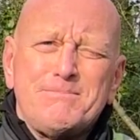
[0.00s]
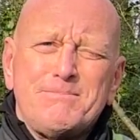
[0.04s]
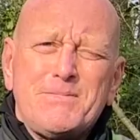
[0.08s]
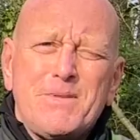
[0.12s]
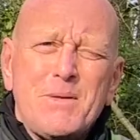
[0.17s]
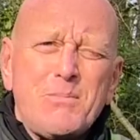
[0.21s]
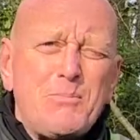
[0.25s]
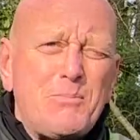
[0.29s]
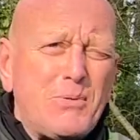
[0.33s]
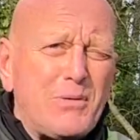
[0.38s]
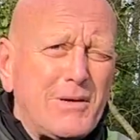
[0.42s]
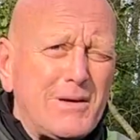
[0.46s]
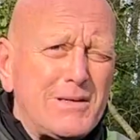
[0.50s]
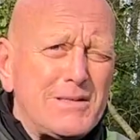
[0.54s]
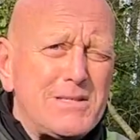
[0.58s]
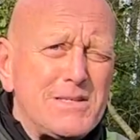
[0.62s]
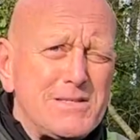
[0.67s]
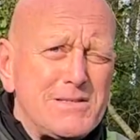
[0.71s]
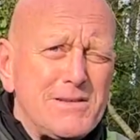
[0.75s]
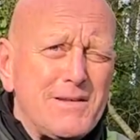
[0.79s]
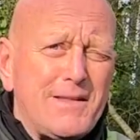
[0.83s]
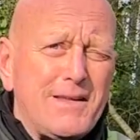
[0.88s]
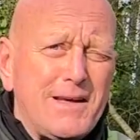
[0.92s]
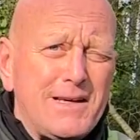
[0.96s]
the
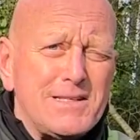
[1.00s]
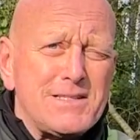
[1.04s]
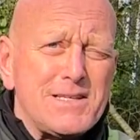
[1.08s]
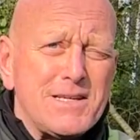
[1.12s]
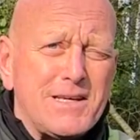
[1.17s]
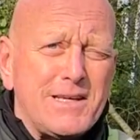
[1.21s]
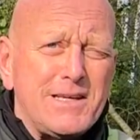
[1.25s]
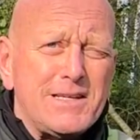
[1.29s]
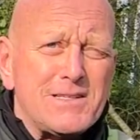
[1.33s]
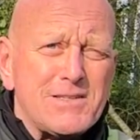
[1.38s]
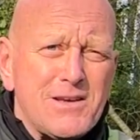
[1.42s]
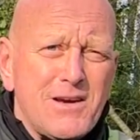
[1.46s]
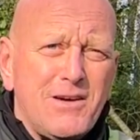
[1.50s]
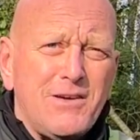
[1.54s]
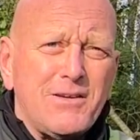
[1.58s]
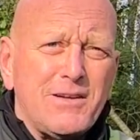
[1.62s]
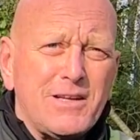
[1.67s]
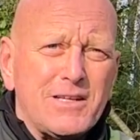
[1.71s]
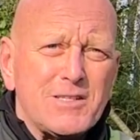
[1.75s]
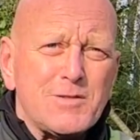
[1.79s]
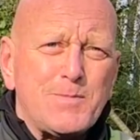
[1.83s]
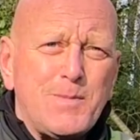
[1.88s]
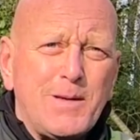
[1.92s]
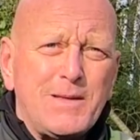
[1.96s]
prices of their tickets aren't
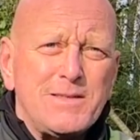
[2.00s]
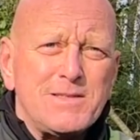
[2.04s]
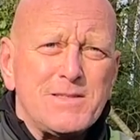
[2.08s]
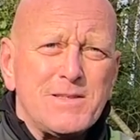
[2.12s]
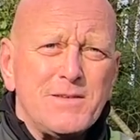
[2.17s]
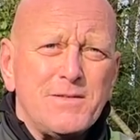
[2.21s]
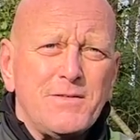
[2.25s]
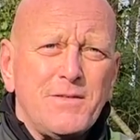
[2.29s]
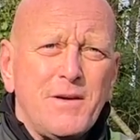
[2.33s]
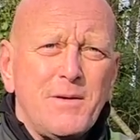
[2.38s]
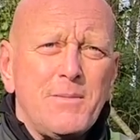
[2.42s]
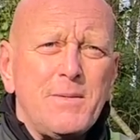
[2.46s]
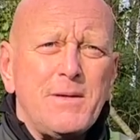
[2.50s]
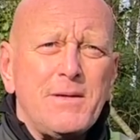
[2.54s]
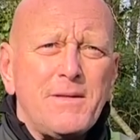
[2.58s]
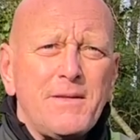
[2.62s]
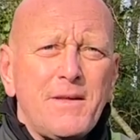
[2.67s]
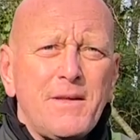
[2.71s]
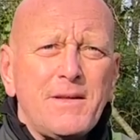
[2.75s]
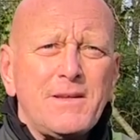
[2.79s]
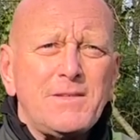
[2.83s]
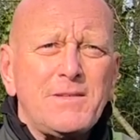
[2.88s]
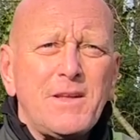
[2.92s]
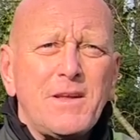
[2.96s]
expensive. I mean,
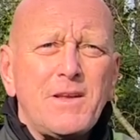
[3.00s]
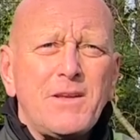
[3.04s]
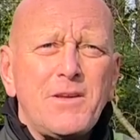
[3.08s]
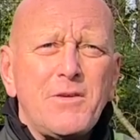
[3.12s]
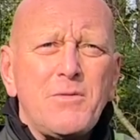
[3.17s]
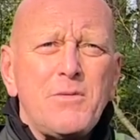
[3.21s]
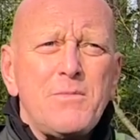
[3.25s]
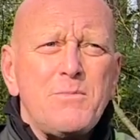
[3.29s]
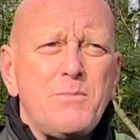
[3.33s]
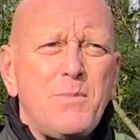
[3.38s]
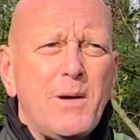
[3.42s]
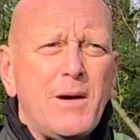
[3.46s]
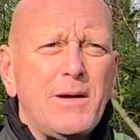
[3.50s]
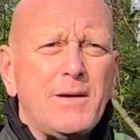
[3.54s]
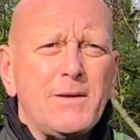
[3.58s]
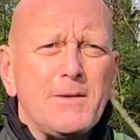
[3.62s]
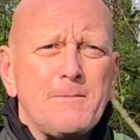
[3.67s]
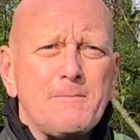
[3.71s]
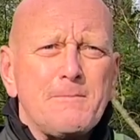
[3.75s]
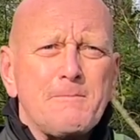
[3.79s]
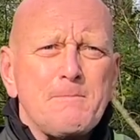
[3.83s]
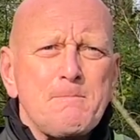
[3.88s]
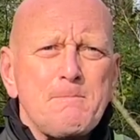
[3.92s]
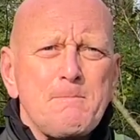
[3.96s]
they're, they're doing... How much,
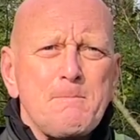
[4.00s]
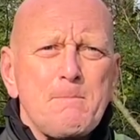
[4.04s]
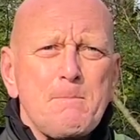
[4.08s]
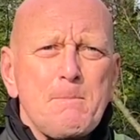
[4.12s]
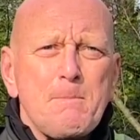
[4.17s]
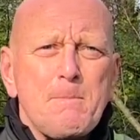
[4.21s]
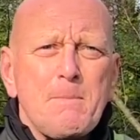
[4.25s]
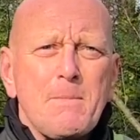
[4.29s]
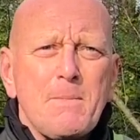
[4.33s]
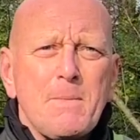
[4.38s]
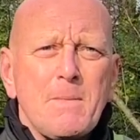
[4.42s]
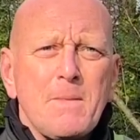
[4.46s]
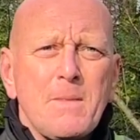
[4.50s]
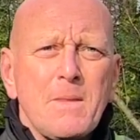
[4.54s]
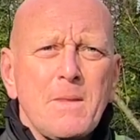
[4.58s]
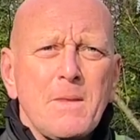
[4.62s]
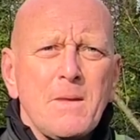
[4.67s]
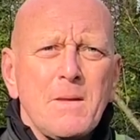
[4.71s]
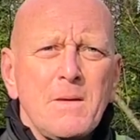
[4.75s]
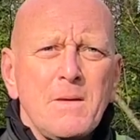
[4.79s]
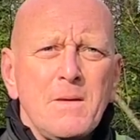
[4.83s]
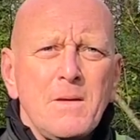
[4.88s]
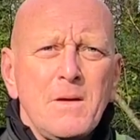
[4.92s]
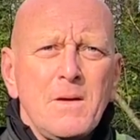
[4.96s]
how much are the gloves
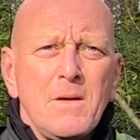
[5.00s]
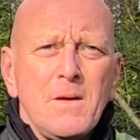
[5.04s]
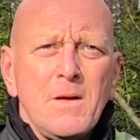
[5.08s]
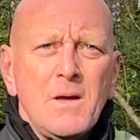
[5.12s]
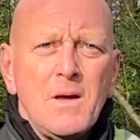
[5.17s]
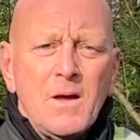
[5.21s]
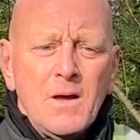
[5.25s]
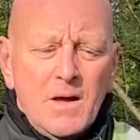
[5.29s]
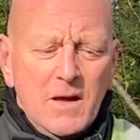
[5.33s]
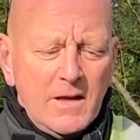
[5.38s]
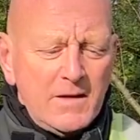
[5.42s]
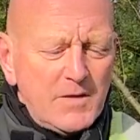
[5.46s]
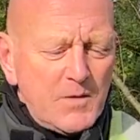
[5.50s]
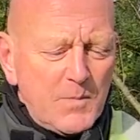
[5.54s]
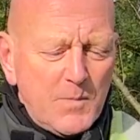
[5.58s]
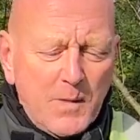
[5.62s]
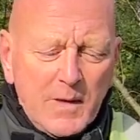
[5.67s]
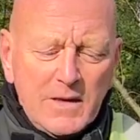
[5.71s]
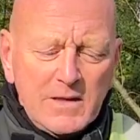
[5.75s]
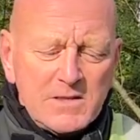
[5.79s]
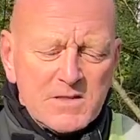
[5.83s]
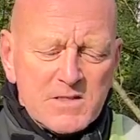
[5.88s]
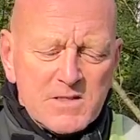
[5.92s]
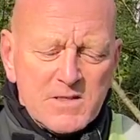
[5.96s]
then? It
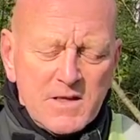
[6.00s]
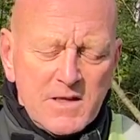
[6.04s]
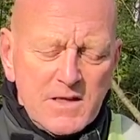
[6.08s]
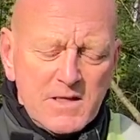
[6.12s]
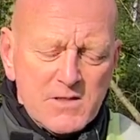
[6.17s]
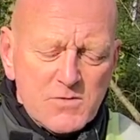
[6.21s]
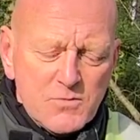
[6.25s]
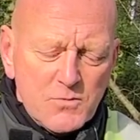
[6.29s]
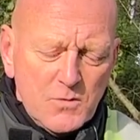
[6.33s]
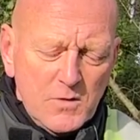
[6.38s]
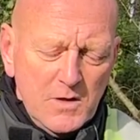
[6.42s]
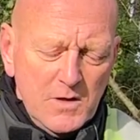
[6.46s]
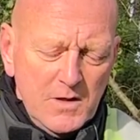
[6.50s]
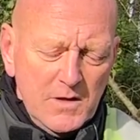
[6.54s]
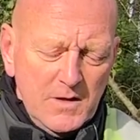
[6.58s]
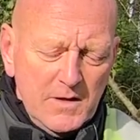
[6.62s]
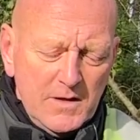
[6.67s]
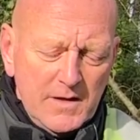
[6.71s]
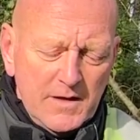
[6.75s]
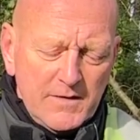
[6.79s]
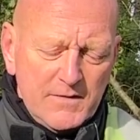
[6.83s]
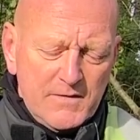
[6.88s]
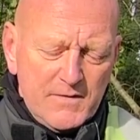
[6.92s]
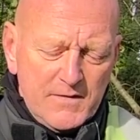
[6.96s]
depends. These were,
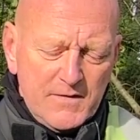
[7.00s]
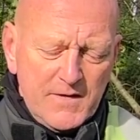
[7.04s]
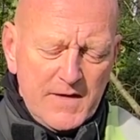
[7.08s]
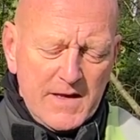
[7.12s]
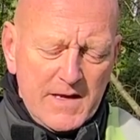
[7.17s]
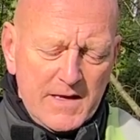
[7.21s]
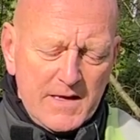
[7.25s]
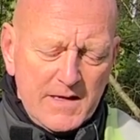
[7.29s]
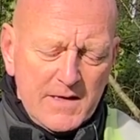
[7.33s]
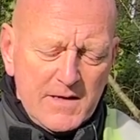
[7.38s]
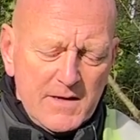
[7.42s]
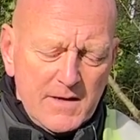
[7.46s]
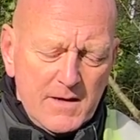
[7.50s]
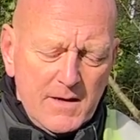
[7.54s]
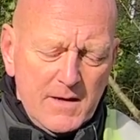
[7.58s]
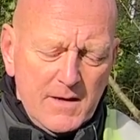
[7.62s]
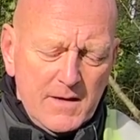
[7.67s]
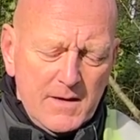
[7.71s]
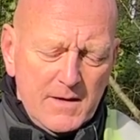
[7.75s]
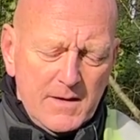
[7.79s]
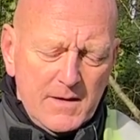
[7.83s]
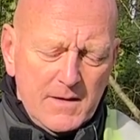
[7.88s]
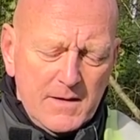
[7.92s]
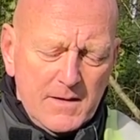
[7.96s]
I think,
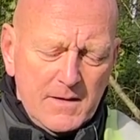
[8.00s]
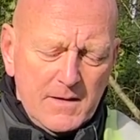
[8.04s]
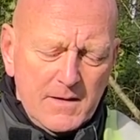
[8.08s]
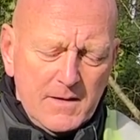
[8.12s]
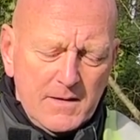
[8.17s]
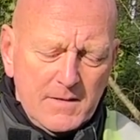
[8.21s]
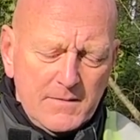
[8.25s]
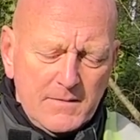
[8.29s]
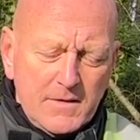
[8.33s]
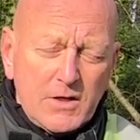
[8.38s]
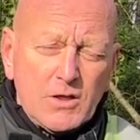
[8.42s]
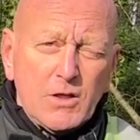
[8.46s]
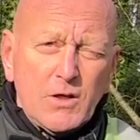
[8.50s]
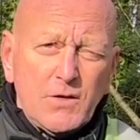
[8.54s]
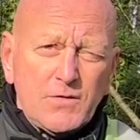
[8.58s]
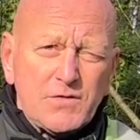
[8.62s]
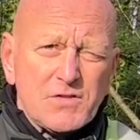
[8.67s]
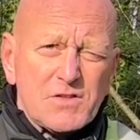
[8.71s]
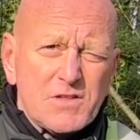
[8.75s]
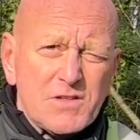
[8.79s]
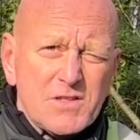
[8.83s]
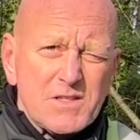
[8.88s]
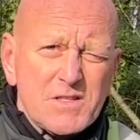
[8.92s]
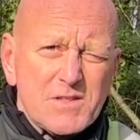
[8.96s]
the gloves
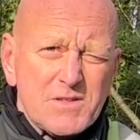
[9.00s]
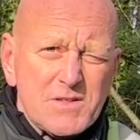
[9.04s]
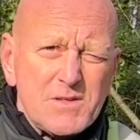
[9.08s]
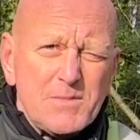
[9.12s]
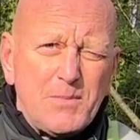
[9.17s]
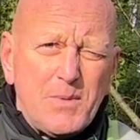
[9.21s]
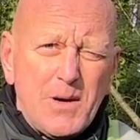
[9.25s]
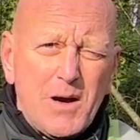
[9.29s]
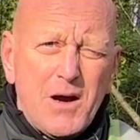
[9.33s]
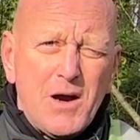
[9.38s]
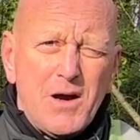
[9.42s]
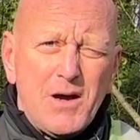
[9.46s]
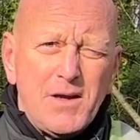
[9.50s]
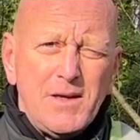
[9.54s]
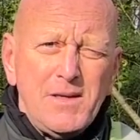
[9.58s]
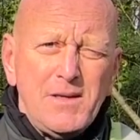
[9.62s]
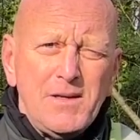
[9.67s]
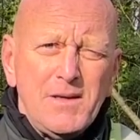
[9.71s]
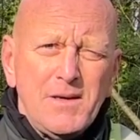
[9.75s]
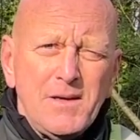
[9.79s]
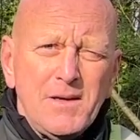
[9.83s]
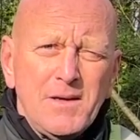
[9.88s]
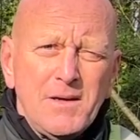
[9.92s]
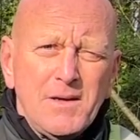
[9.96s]
to, to buy
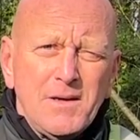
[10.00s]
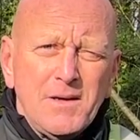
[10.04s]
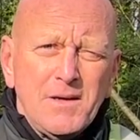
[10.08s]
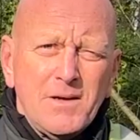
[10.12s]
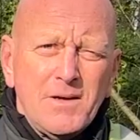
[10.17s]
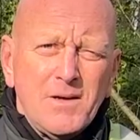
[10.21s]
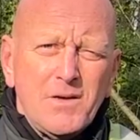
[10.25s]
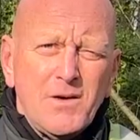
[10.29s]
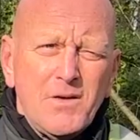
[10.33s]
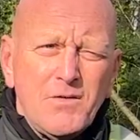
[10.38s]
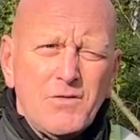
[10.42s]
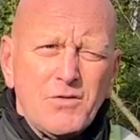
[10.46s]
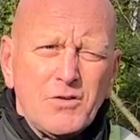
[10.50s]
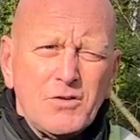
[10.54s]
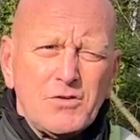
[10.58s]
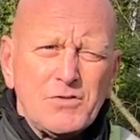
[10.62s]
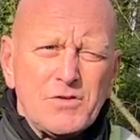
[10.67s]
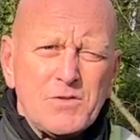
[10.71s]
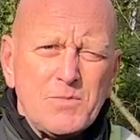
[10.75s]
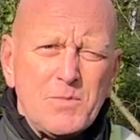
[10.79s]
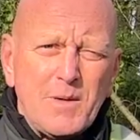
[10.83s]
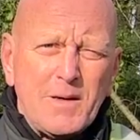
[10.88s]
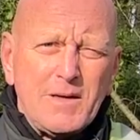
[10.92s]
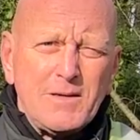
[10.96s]
are over
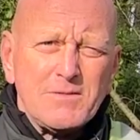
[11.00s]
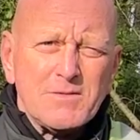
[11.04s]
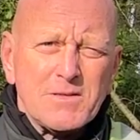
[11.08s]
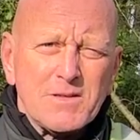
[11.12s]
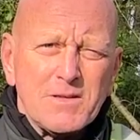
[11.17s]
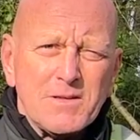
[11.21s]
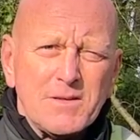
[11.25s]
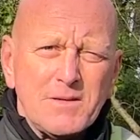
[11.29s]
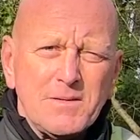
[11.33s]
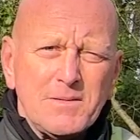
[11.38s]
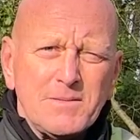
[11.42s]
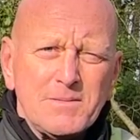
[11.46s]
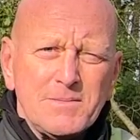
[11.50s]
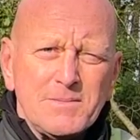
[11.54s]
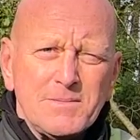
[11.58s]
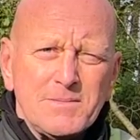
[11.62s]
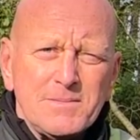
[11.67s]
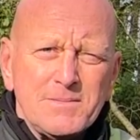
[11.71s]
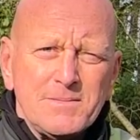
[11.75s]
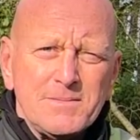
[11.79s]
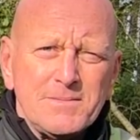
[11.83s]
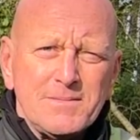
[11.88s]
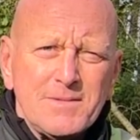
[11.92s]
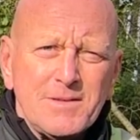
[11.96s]
£100, I think. Oh, wow,
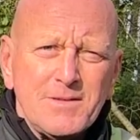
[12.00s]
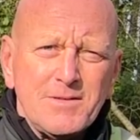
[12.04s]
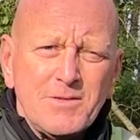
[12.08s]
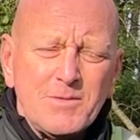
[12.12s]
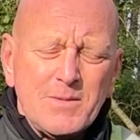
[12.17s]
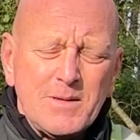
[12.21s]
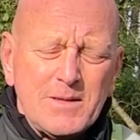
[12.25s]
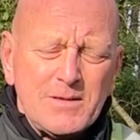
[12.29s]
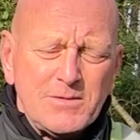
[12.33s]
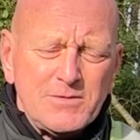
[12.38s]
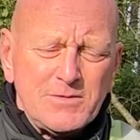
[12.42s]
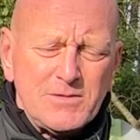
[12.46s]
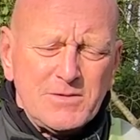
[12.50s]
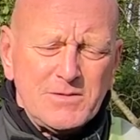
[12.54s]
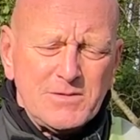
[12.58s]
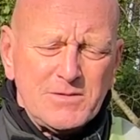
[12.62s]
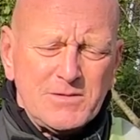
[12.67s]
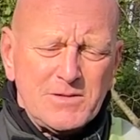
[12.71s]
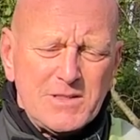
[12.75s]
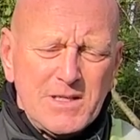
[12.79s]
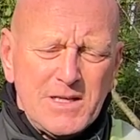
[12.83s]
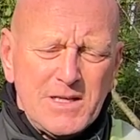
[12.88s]
okay. I think about £110,